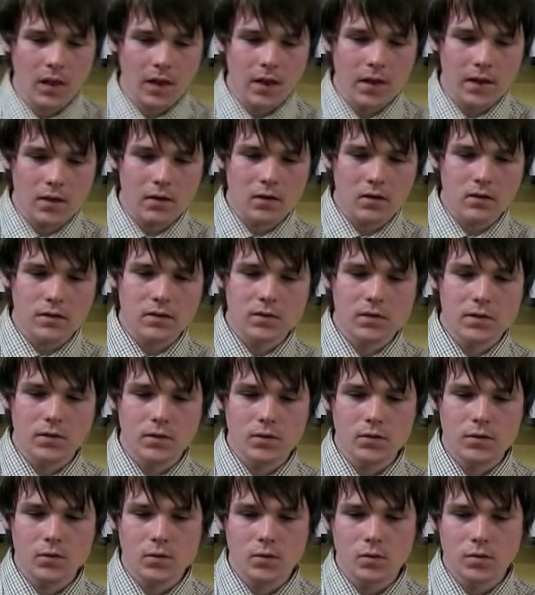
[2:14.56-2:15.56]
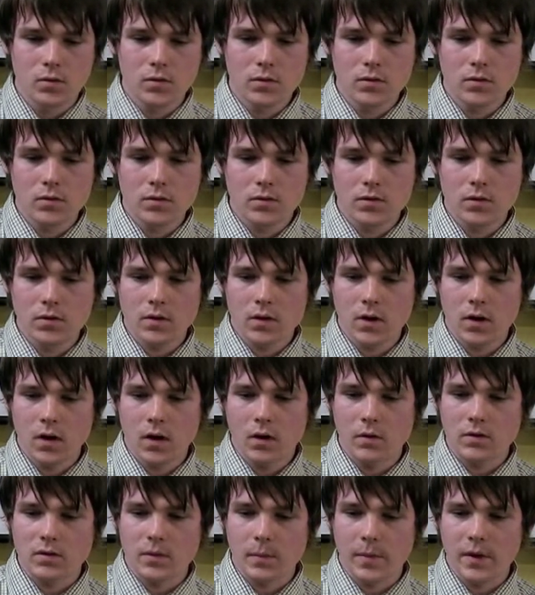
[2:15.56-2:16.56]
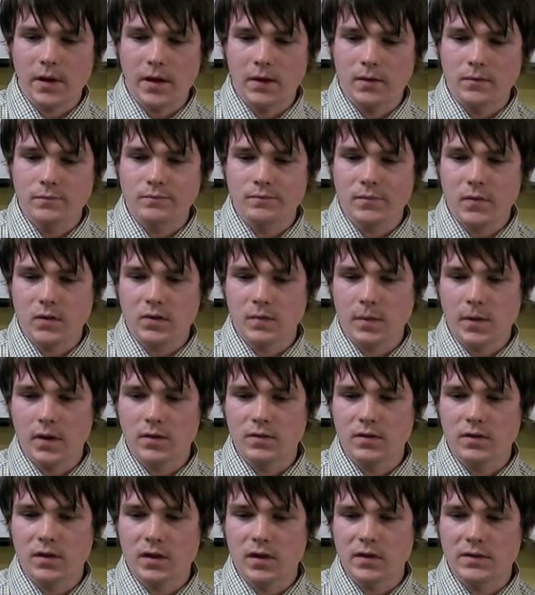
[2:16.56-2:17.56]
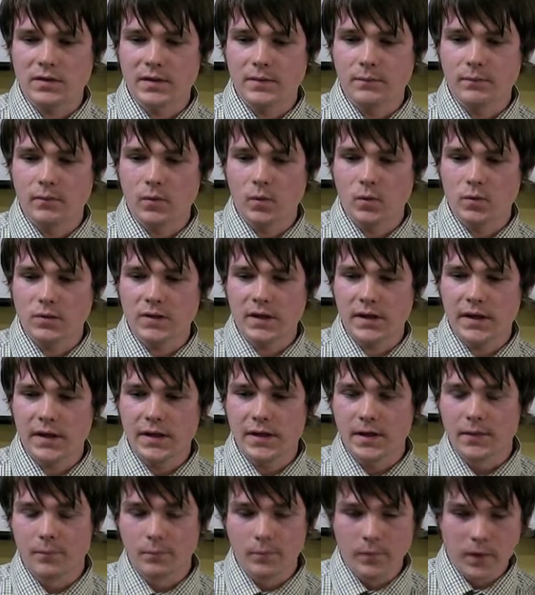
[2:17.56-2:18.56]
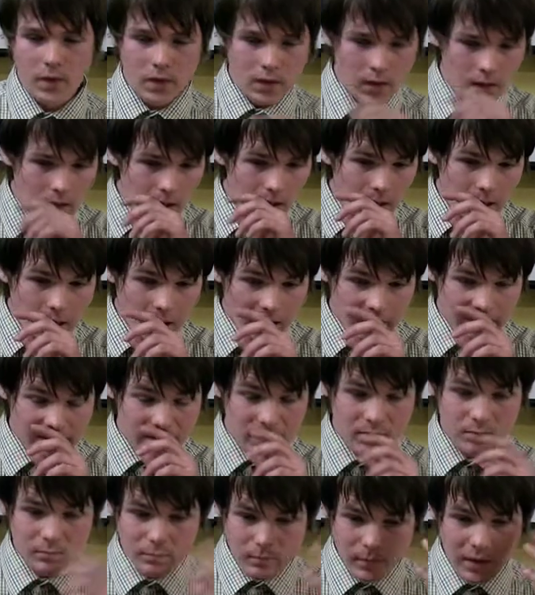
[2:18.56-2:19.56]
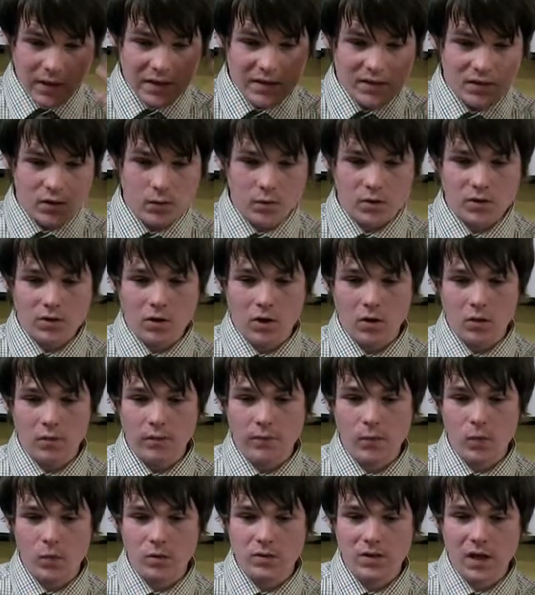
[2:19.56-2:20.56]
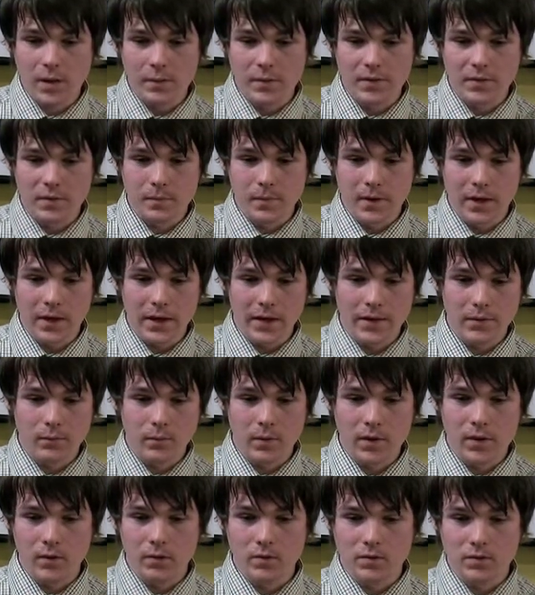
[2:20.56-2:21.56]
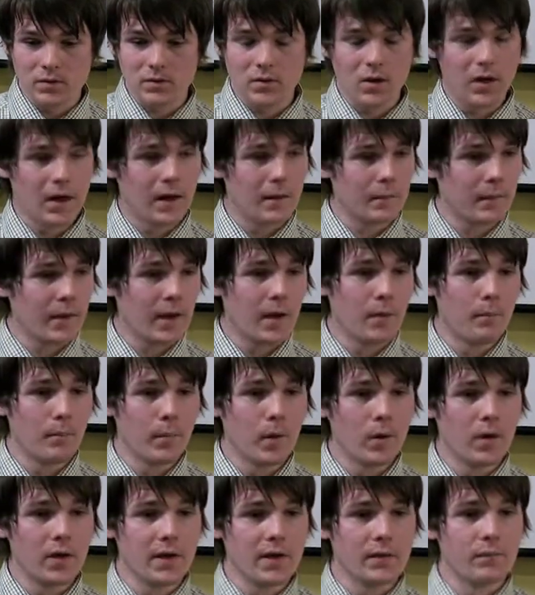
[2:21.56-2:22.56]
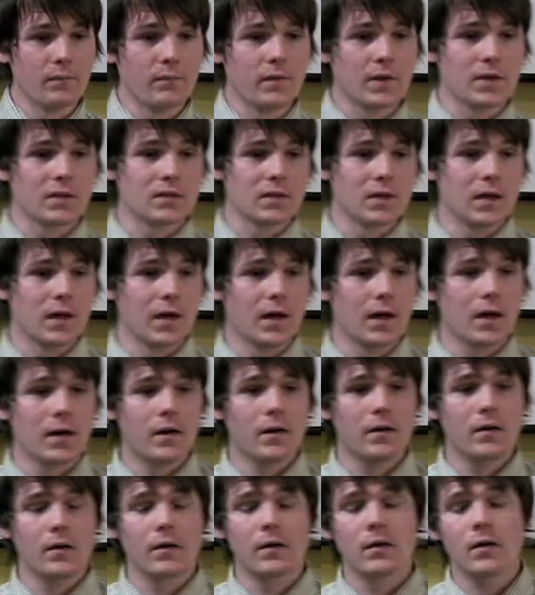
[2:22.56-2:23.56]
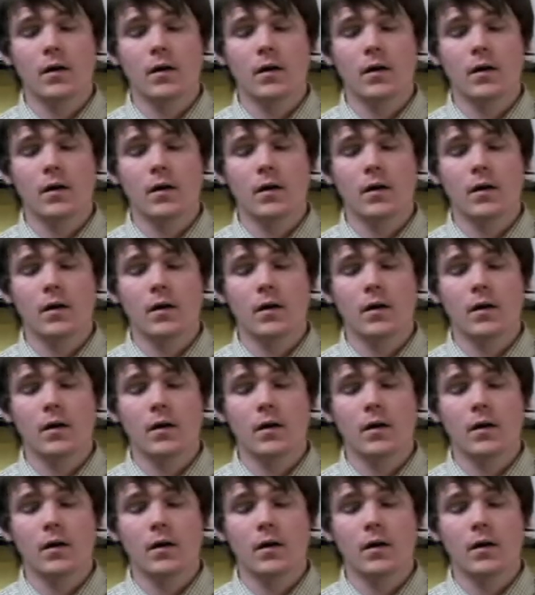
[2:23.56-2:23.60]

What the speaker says: And it got to, I was about, I suppose, 13, 14, and I had many suicidal thoughts come into my head when I was like getting bullied and things like that.